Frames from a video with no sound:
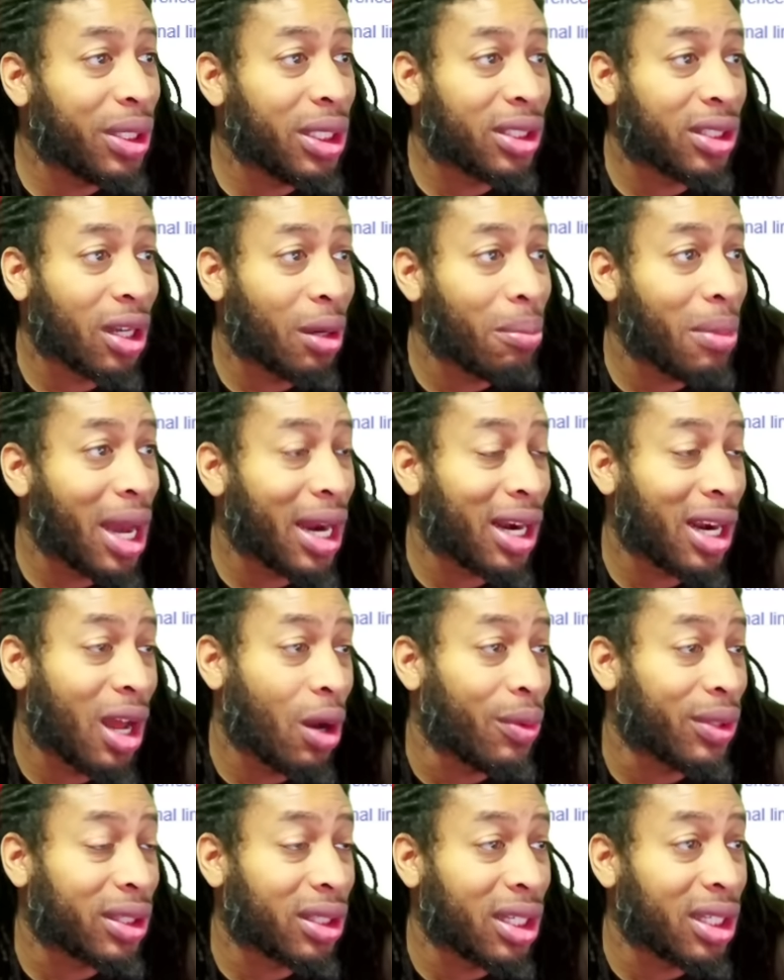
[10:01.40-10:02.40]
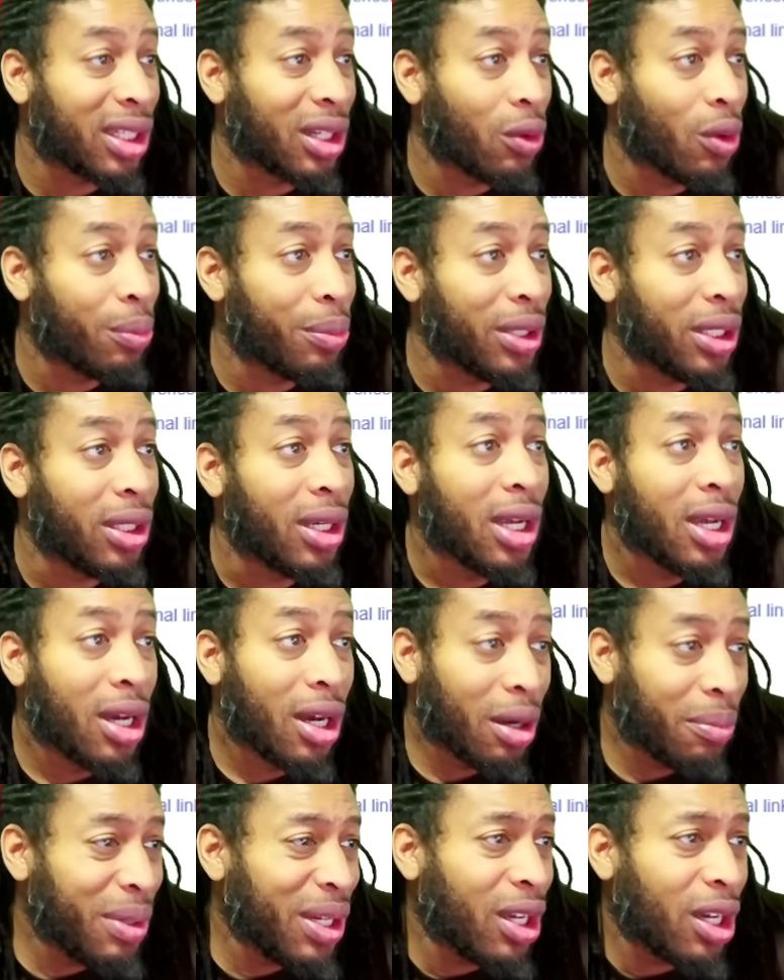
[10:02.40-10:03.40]
somebody that I would think that would be
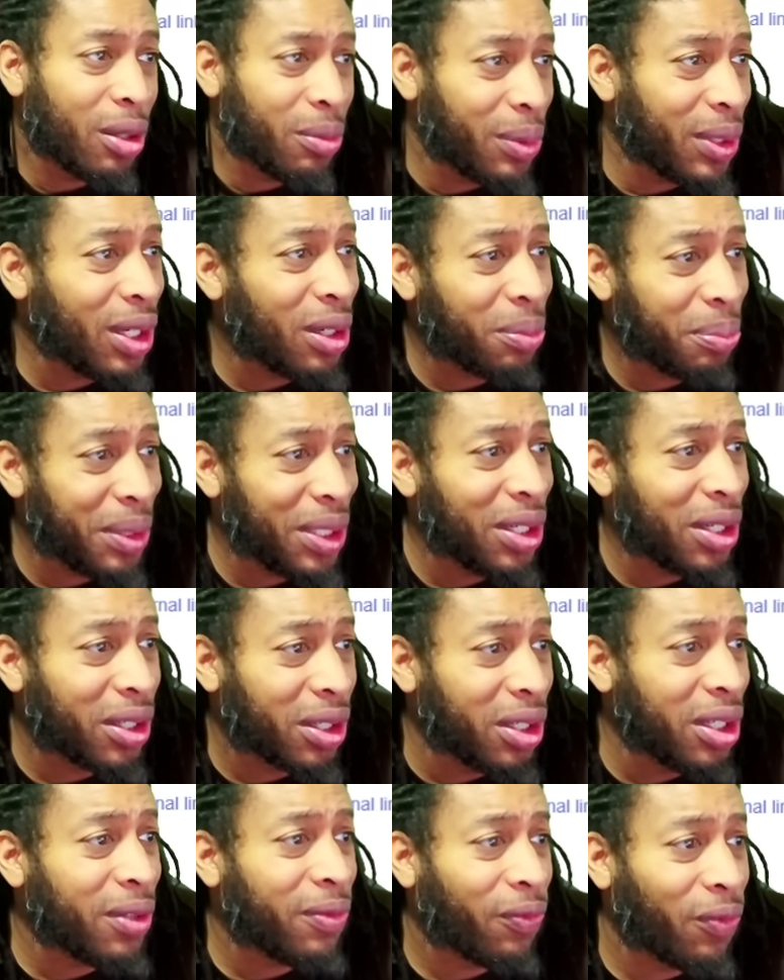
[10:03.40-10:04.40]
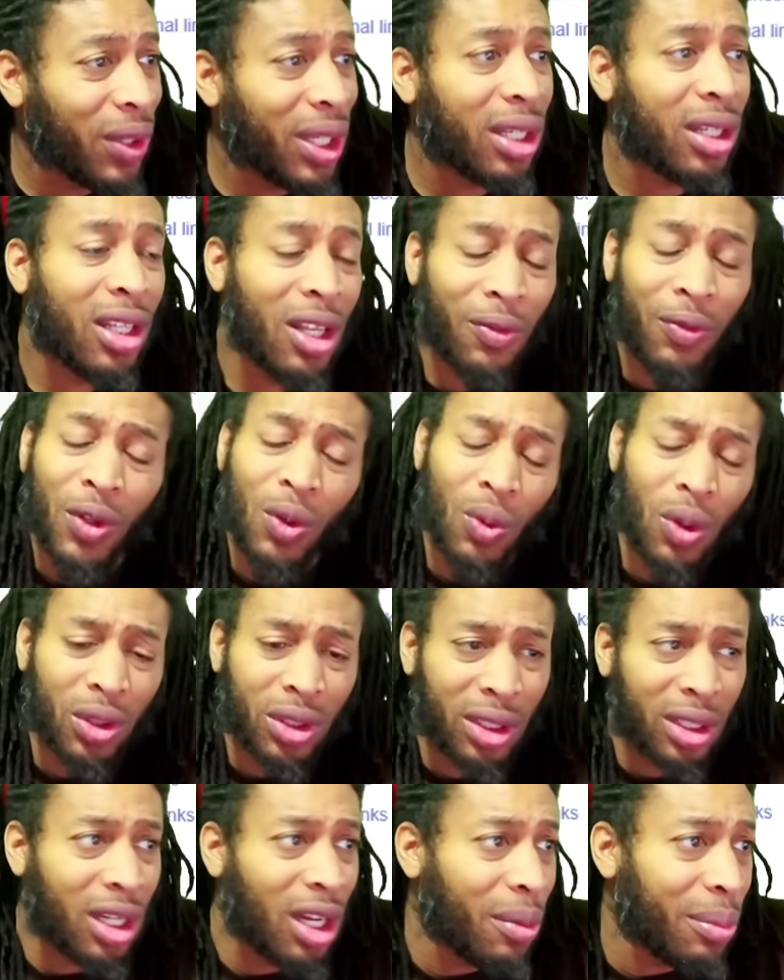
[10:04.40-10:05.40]
a good fit if he wants
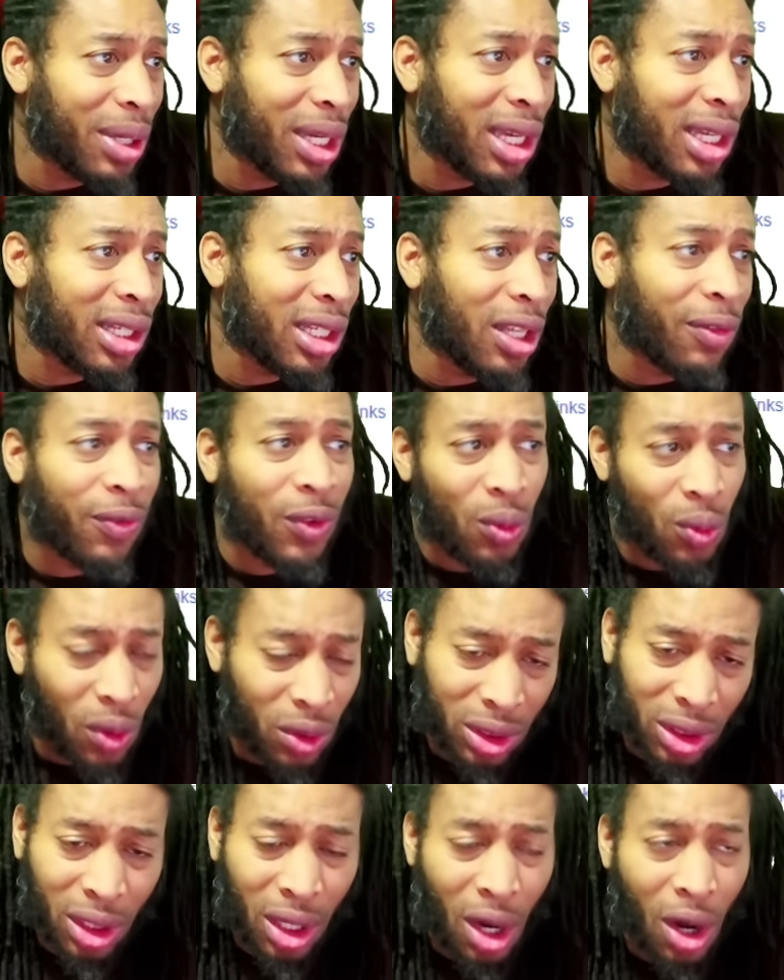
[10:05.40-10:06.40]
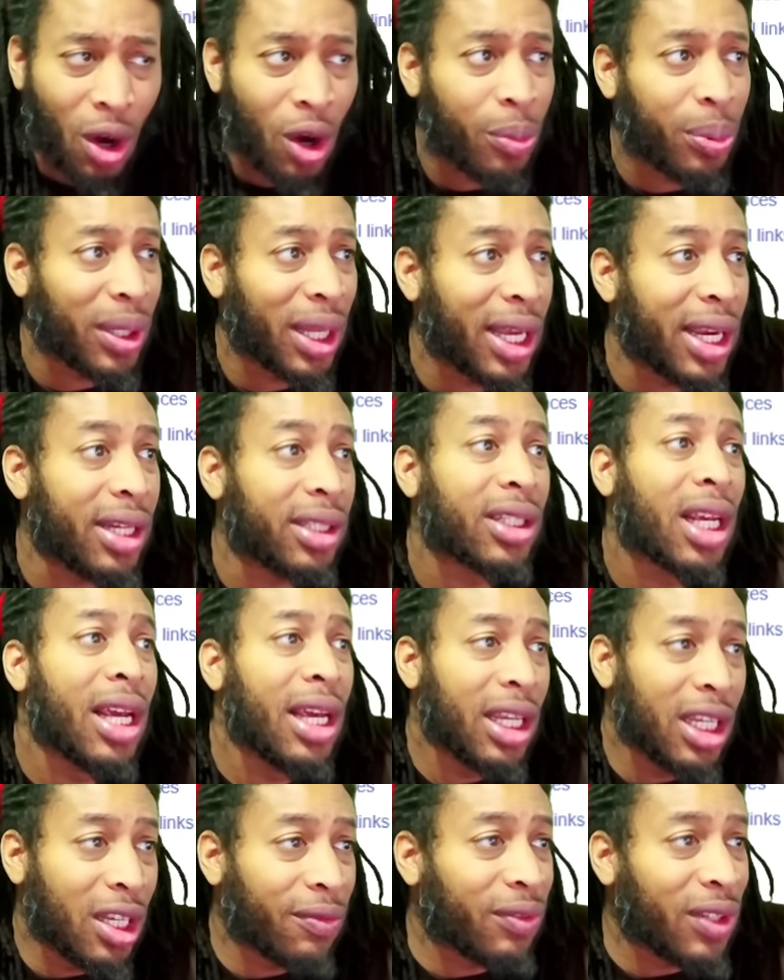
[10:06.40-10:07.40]
to come in, if he wants to call plays,
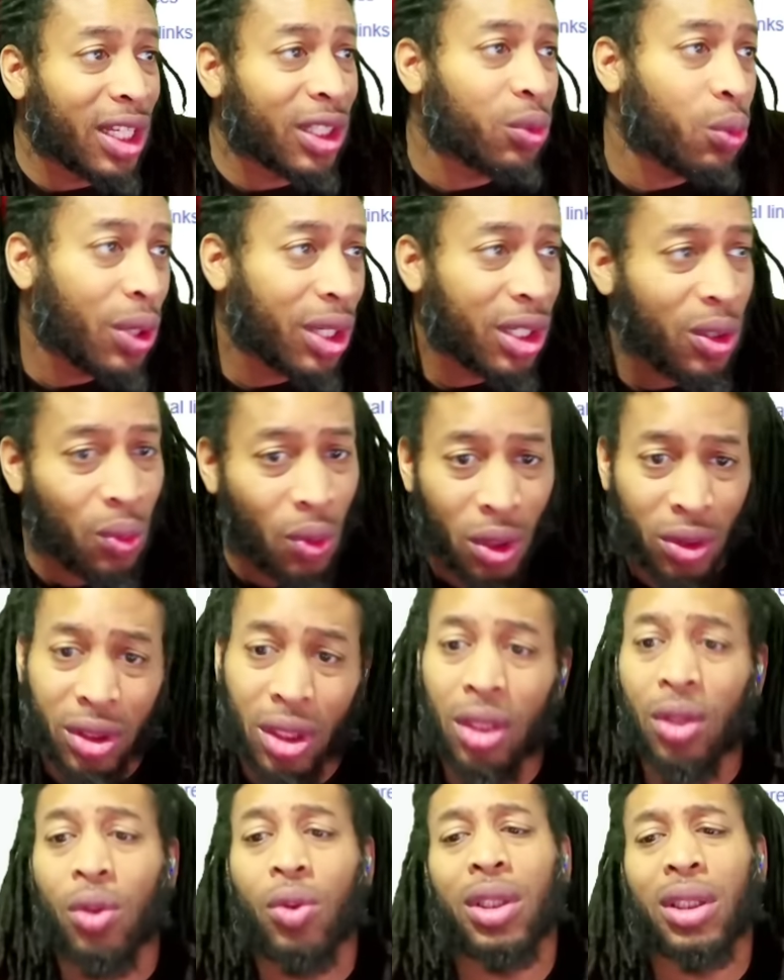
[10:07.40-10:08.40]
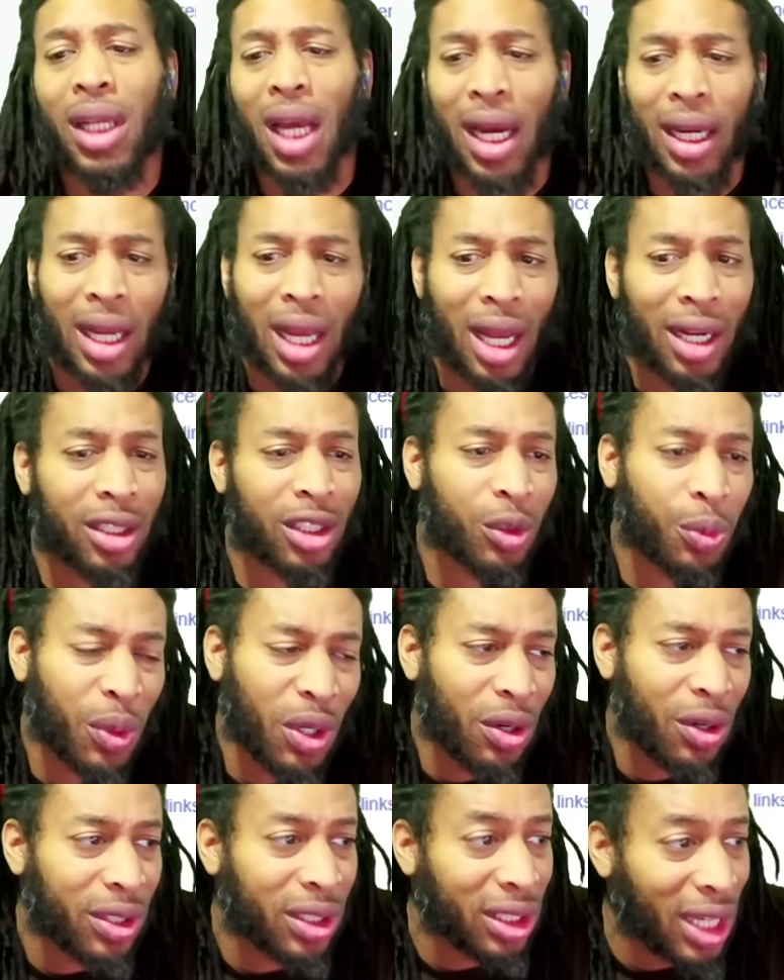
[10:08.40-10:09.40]
if that's what he wants to do. He's got college
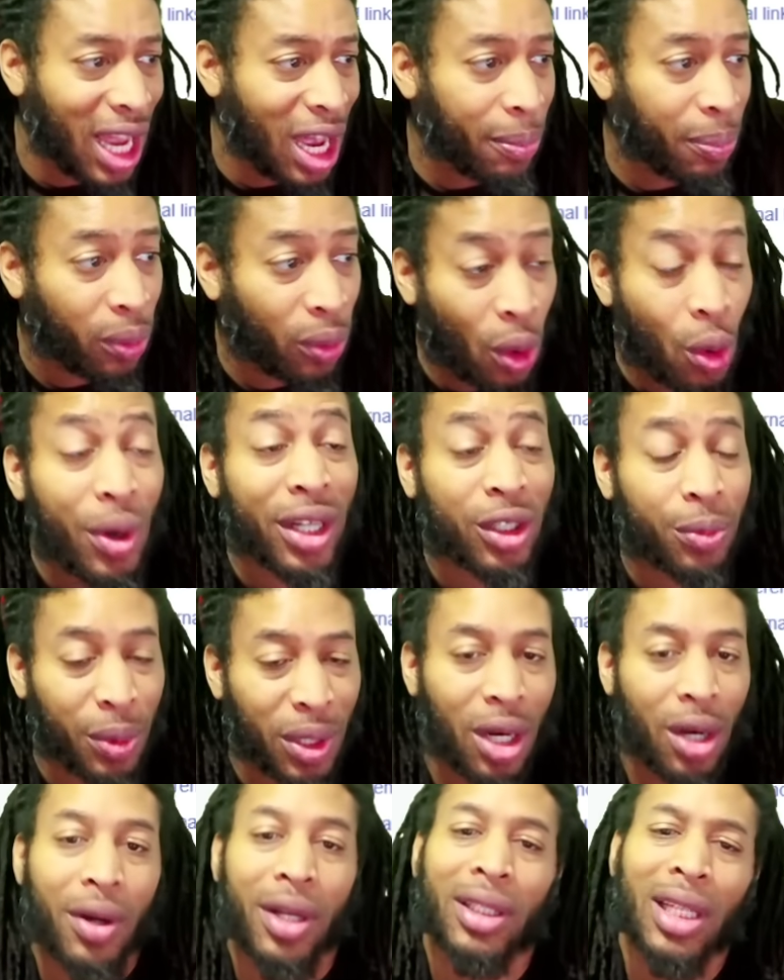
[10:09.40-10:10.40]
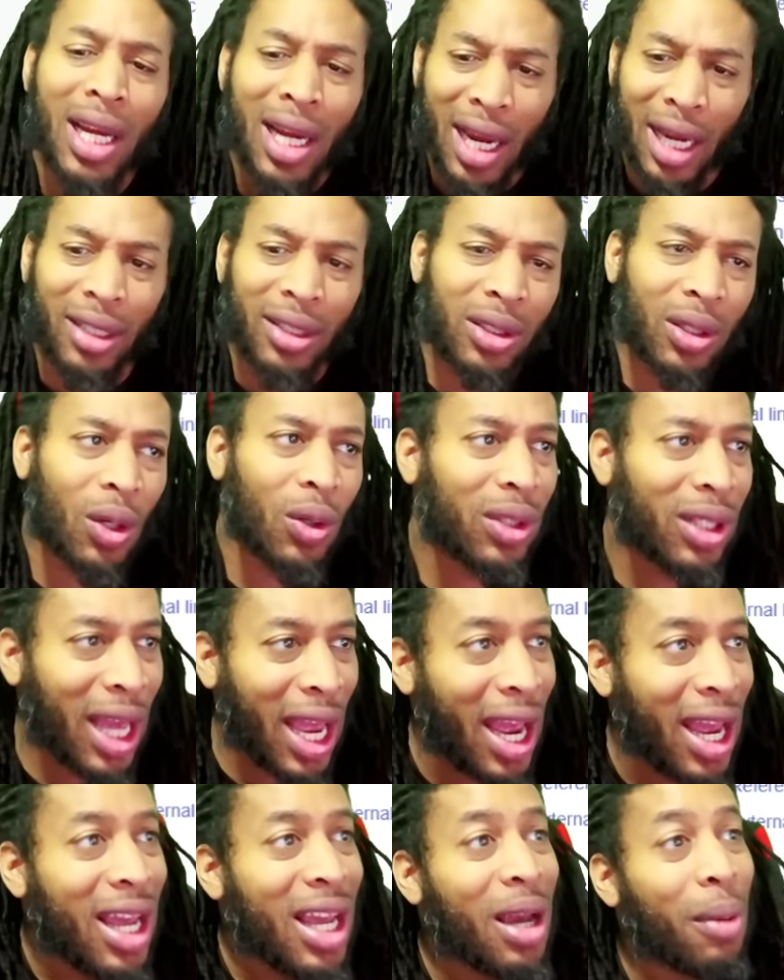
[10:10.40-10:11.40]
experience, he got pro experience, and so
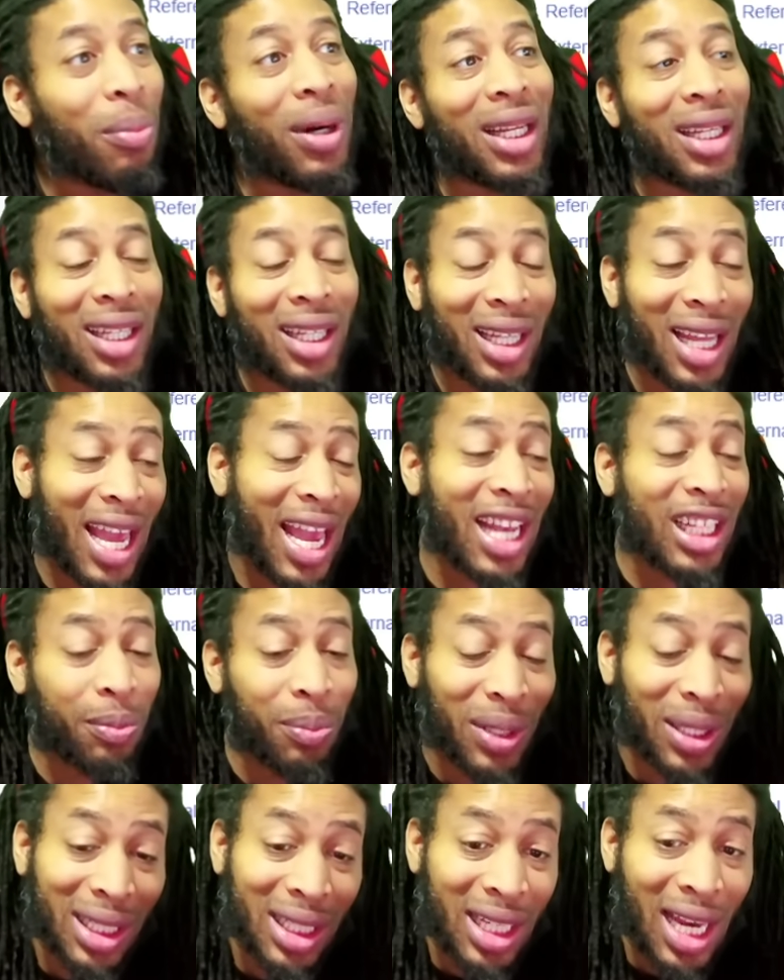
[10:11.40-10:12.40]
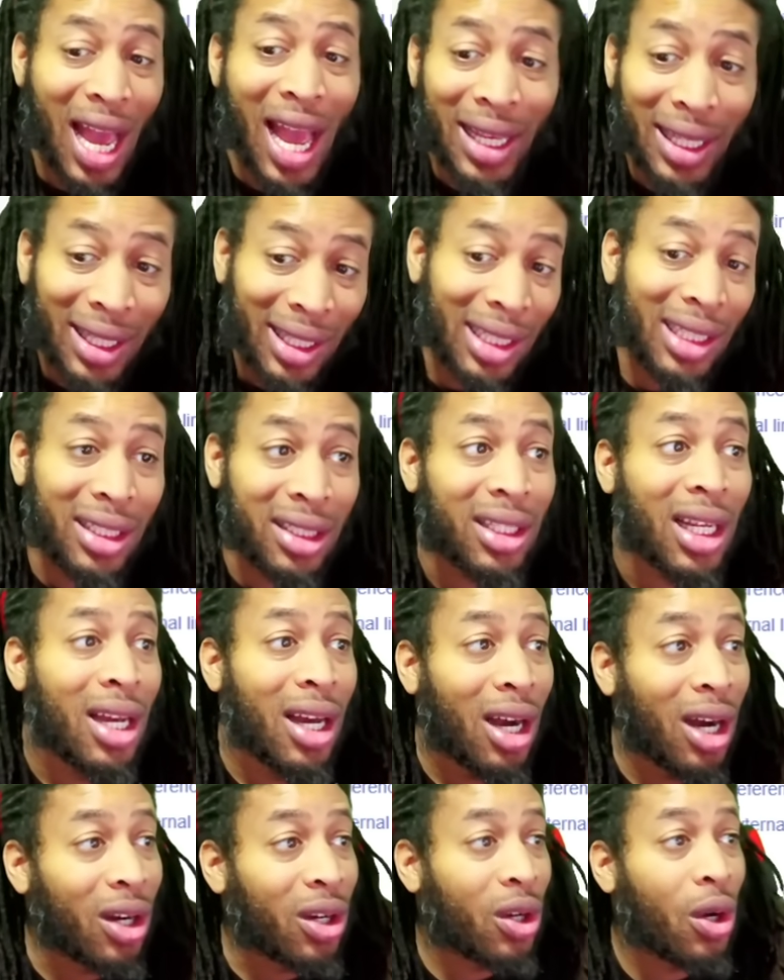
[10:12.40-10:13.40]
that. But last but not least,
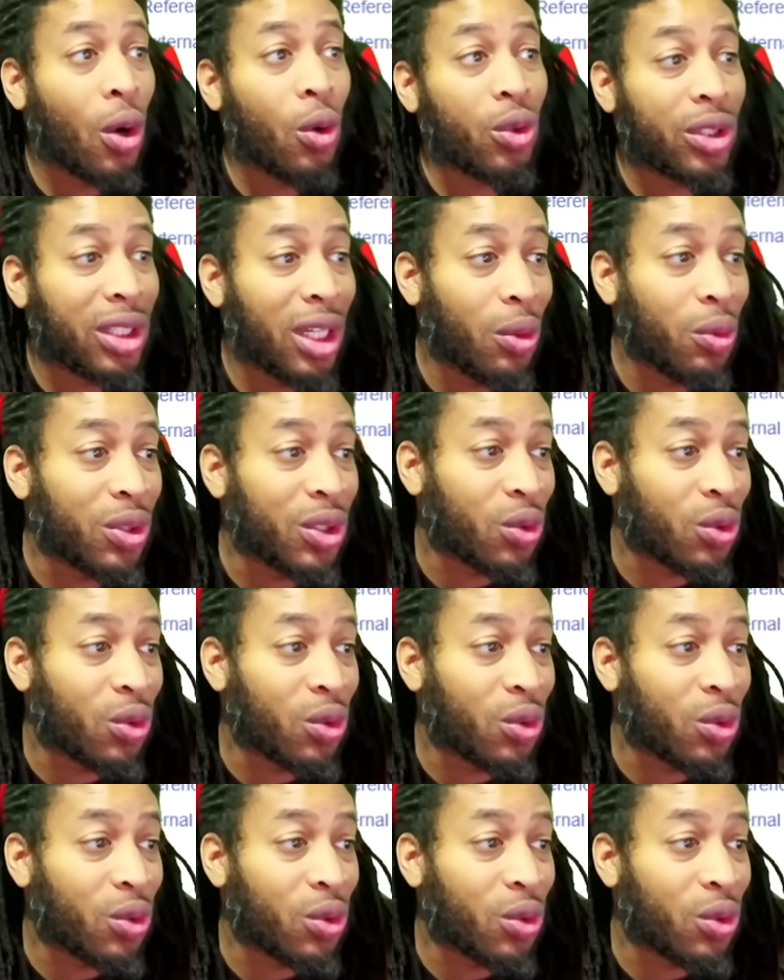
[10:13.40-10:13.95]
a coach that was